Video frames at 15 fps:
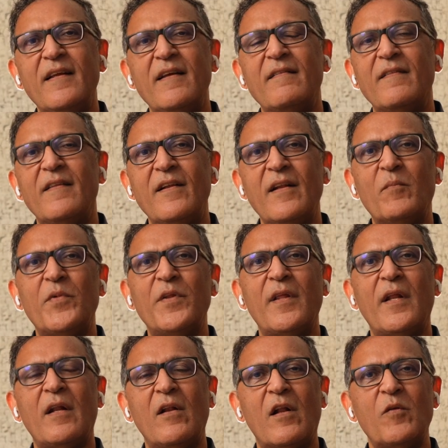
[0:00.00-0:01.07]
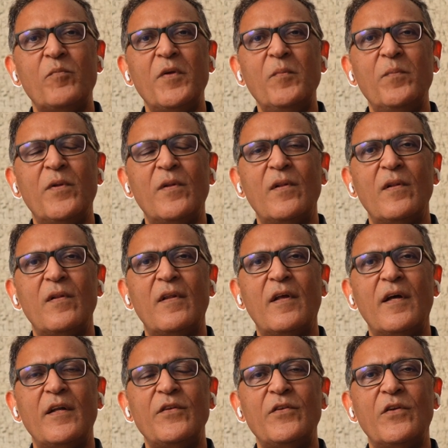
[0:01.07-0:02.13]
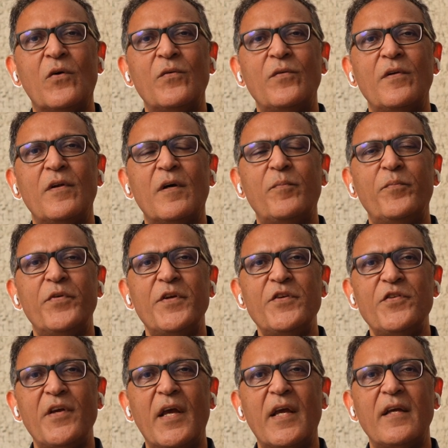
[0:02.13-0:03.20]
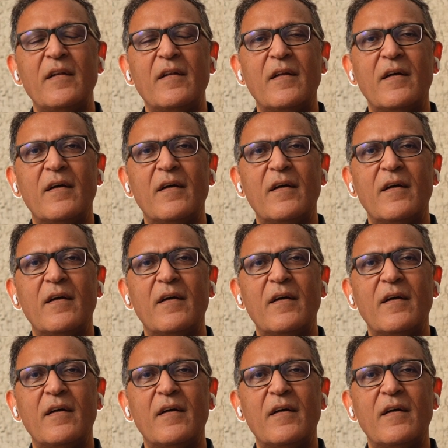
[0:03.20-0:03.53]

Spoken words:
the number that a lot of people don't appreciate,